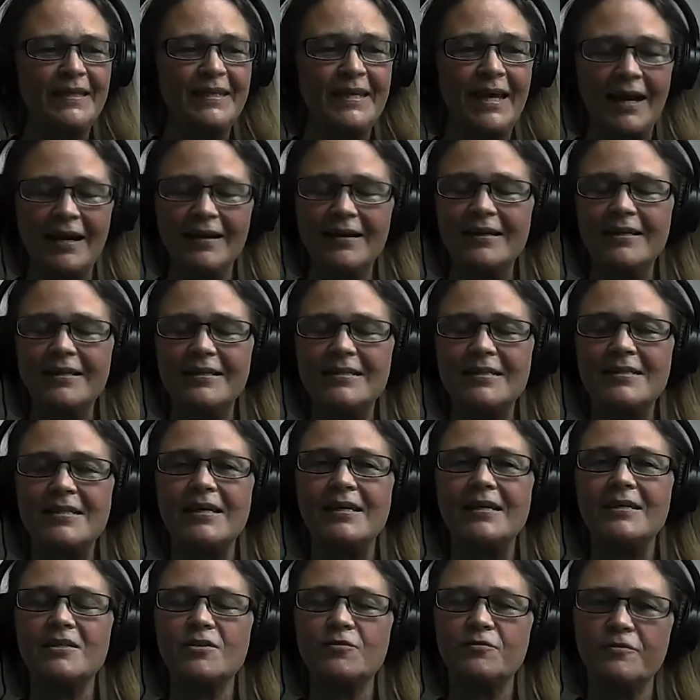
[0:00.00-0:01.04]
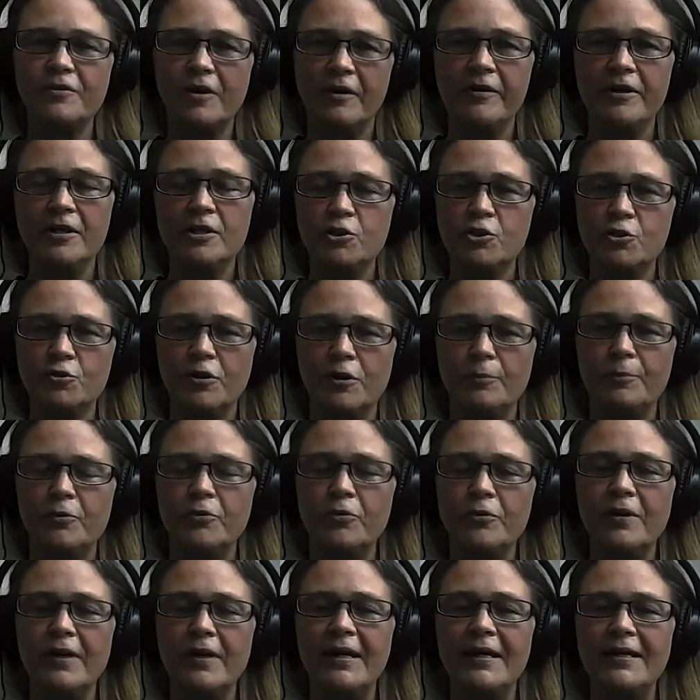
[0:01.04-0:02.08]
yeah, it's very
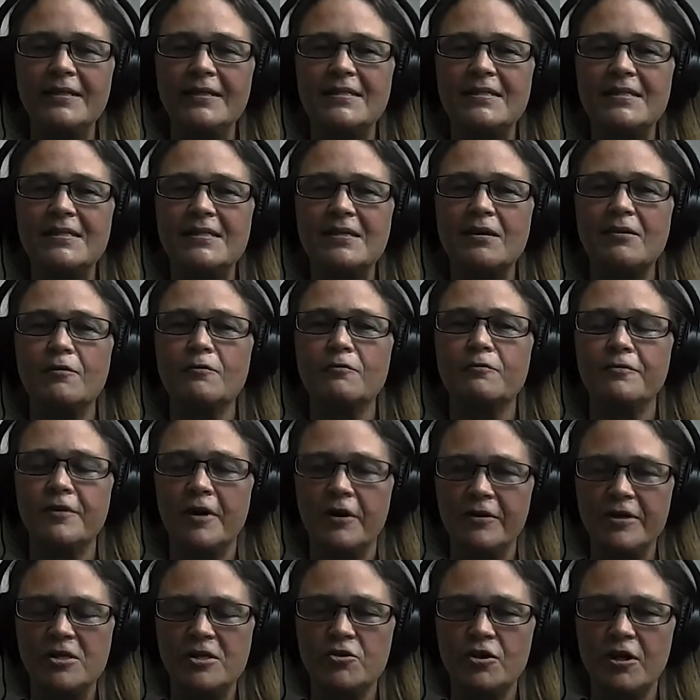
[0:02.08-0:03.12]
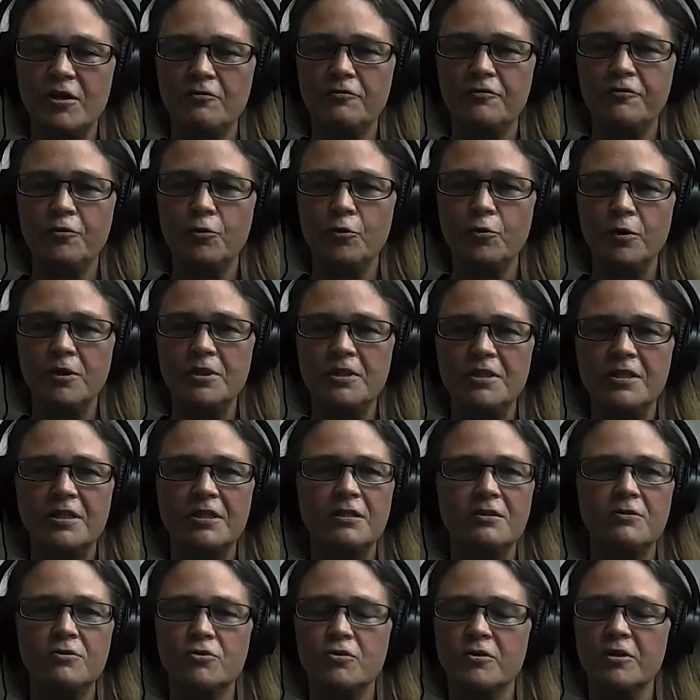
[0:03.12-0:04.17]
enjoyable. It's very straightforward. The
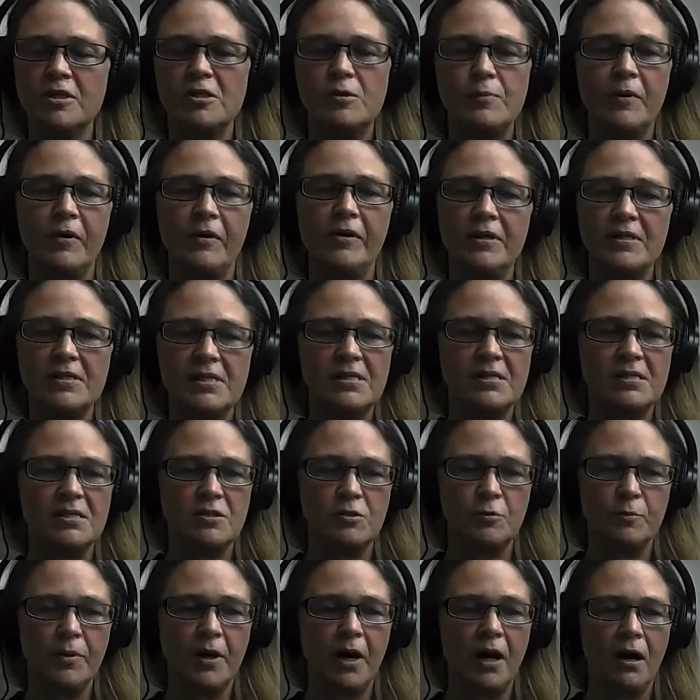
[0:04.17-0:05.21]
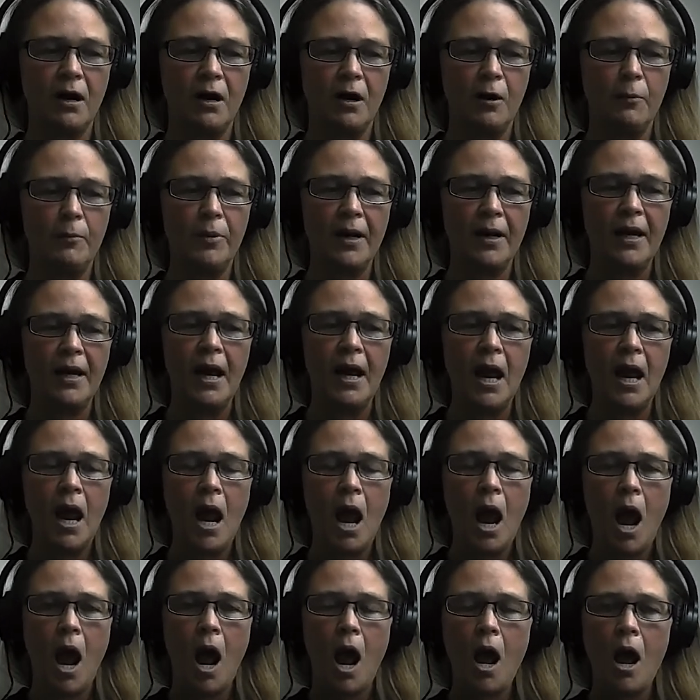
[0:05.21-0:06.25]
user experience is superb.
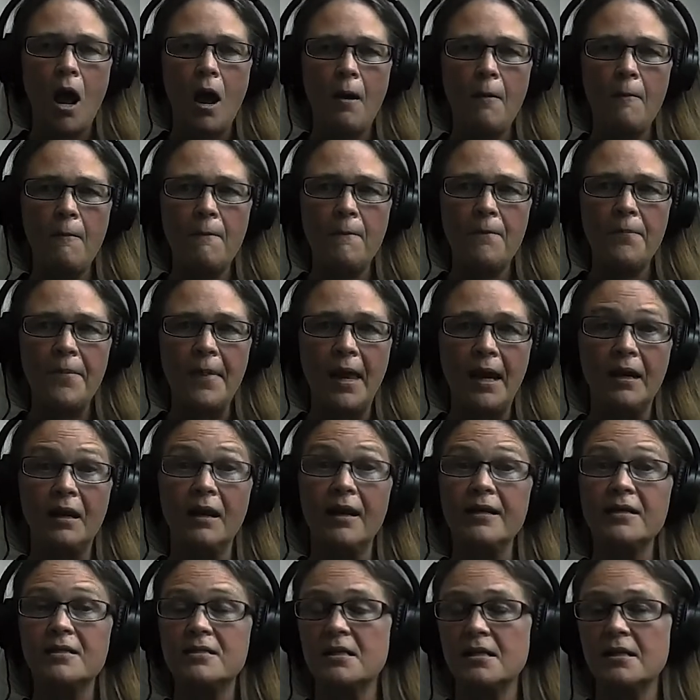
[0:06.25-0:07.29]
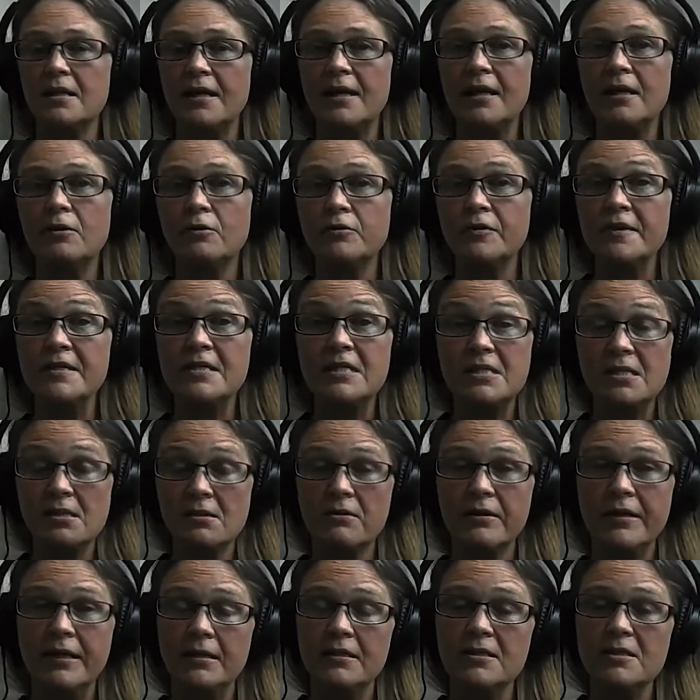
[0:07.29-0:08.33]
I'd like to hit on the
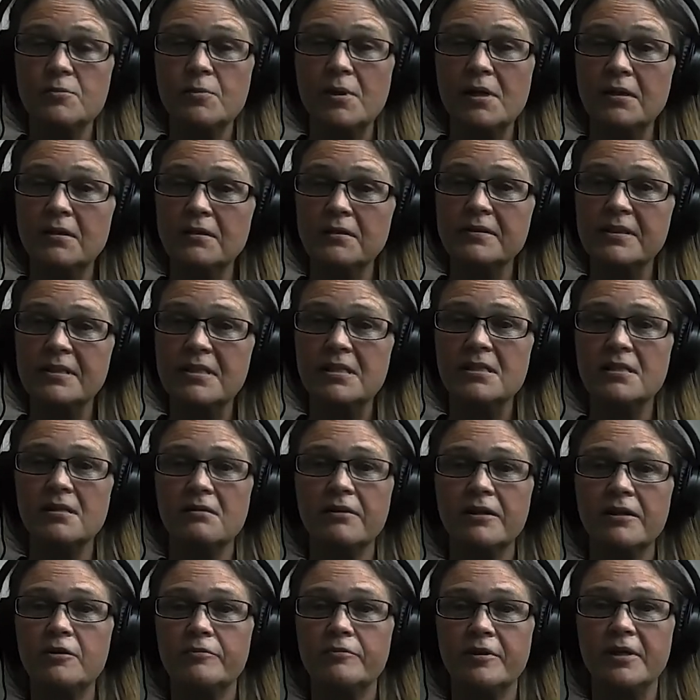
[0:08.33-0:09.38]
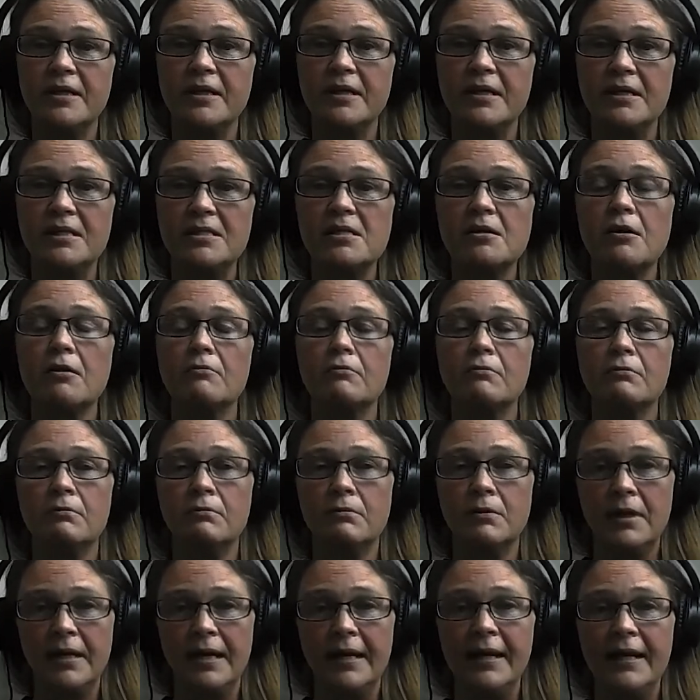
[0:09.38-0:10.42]
design as well. The design of it is
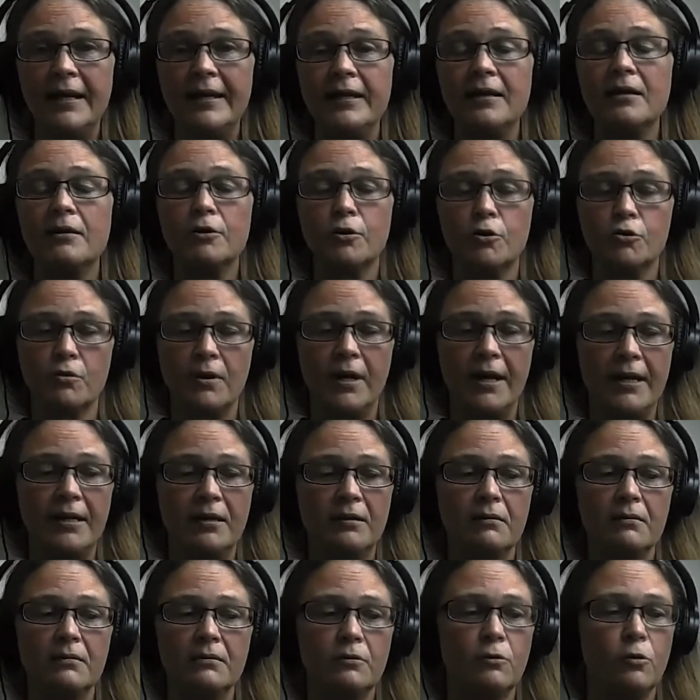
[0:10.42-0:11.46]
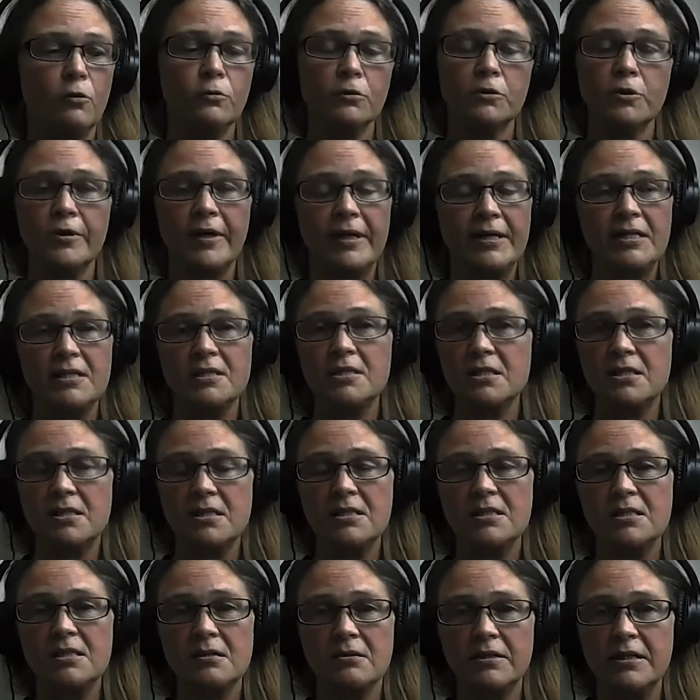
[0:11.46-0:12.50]
really great. All credit to
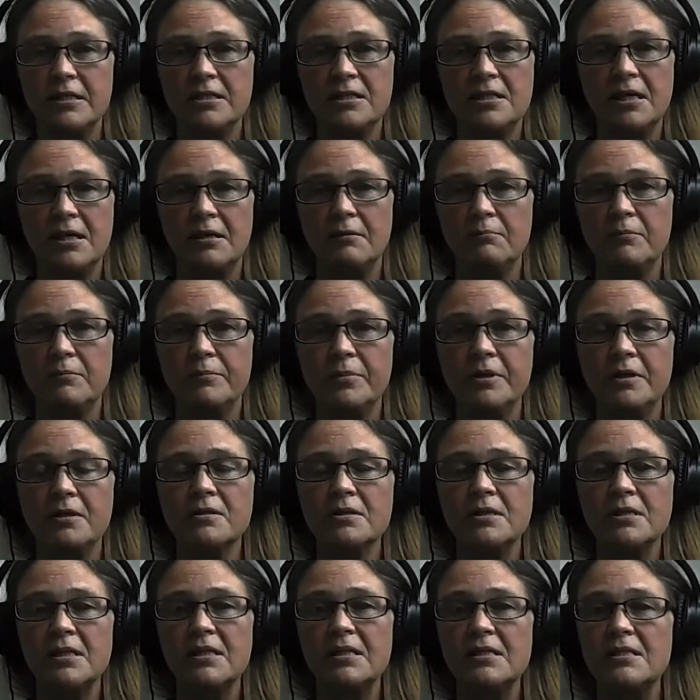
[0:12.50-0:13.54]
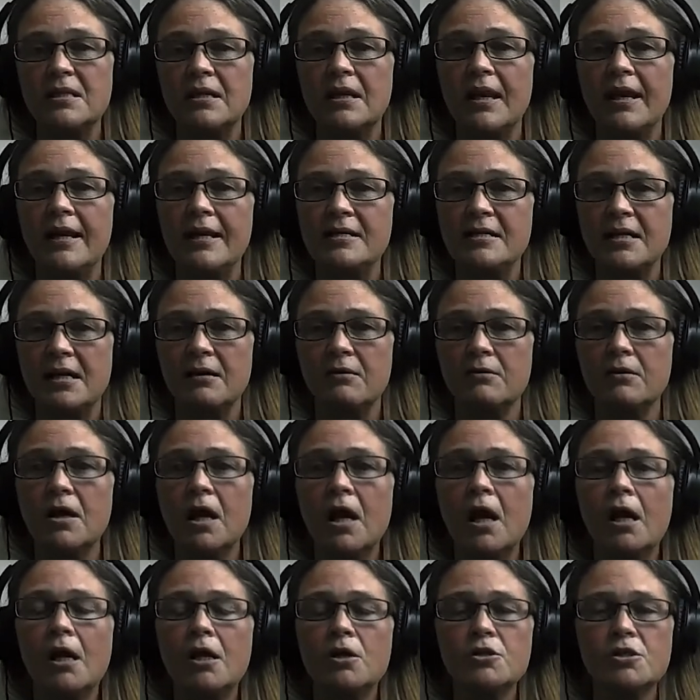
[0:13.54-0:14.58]
the design team, because it is laid out
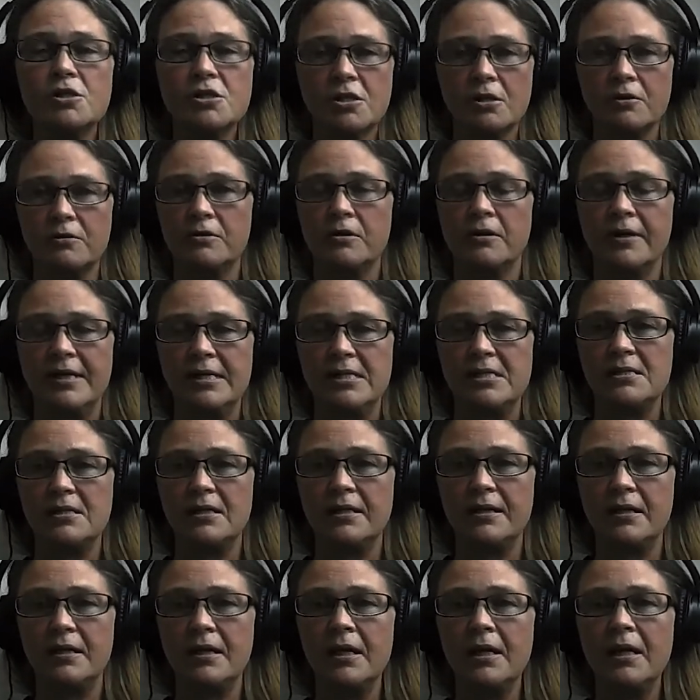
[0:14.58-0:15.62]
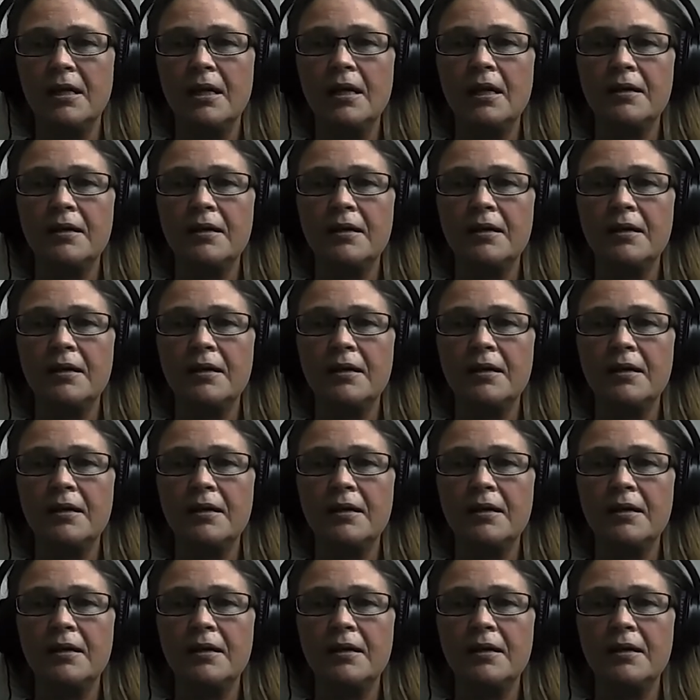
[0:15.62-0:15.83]
so nicely.